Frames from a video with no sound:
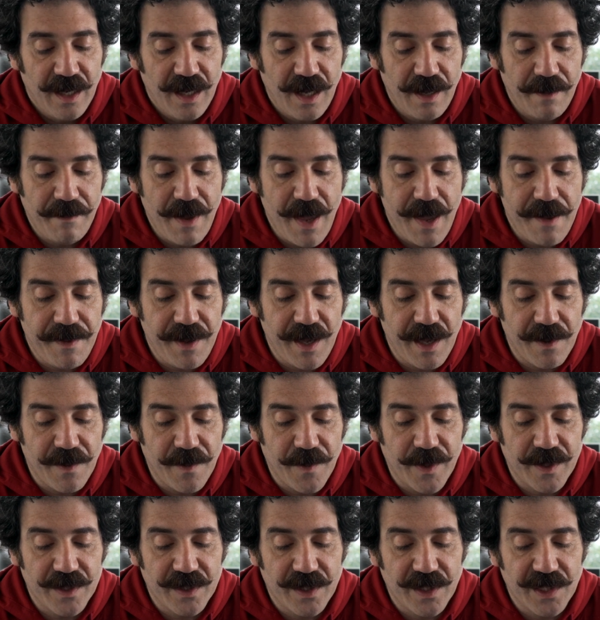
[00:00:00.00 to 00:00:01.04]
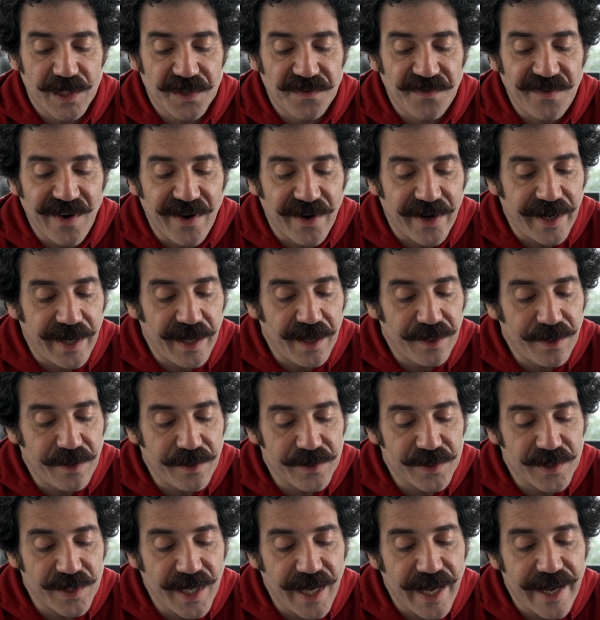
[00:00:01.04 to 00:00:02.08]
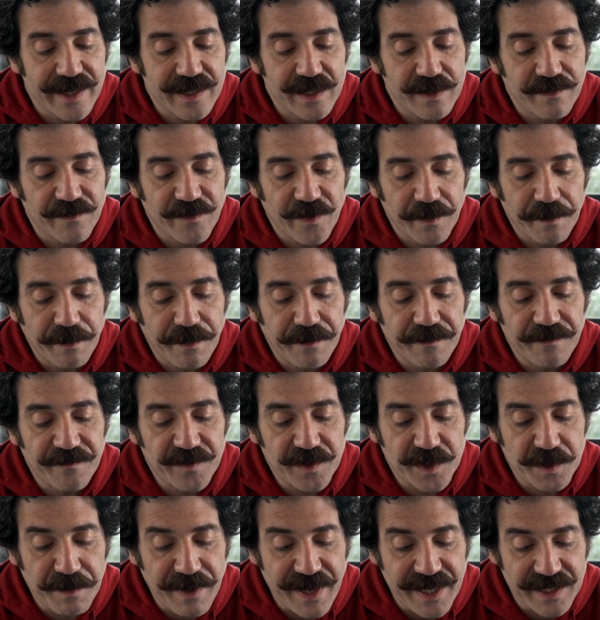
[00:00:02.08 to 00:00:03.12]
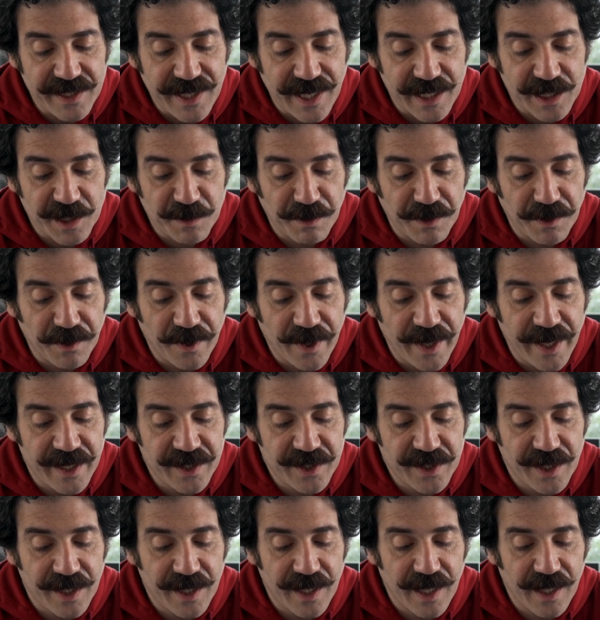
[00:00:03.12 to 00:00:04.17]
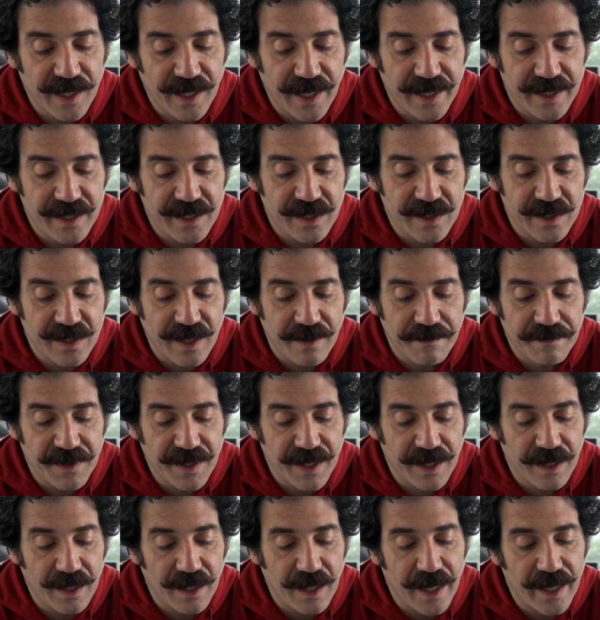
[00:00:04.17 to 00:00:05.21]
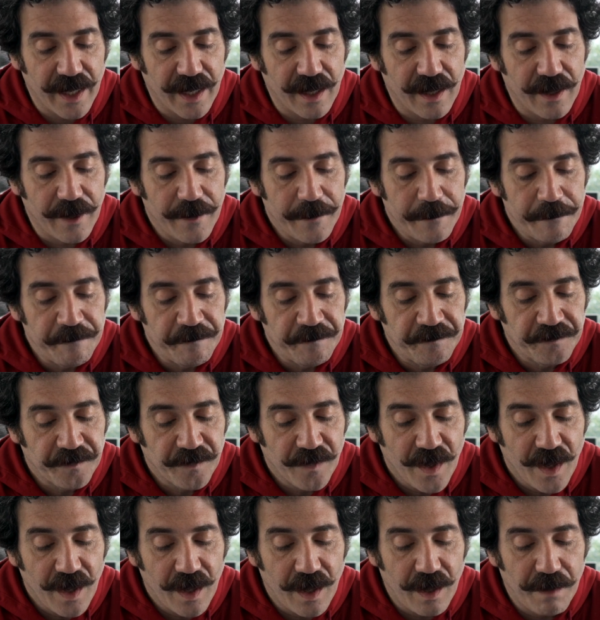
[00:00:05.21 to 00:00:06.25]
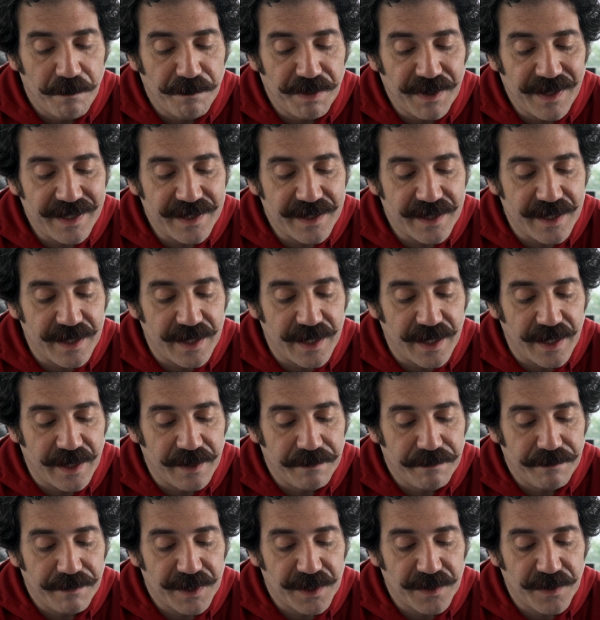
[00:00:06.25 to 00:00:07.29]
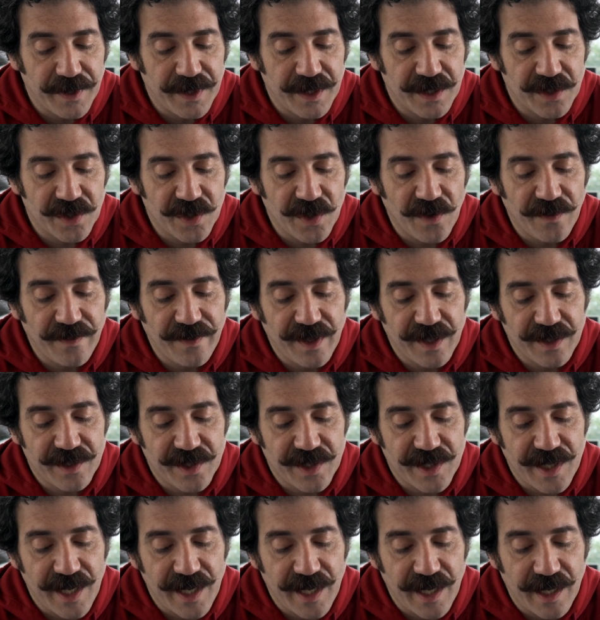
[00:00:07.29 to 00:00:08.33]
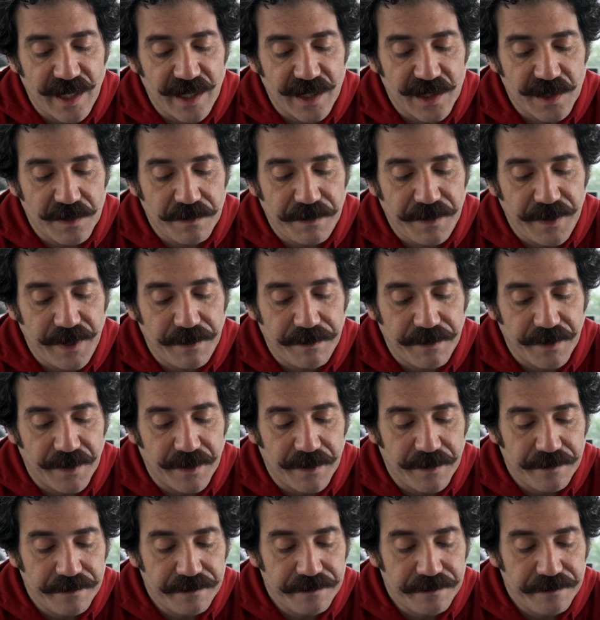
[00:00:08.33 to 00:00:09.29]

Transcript: And maybe it was this very enthusiasm for space exploration that led to something like complicity between the Soviet state and its people.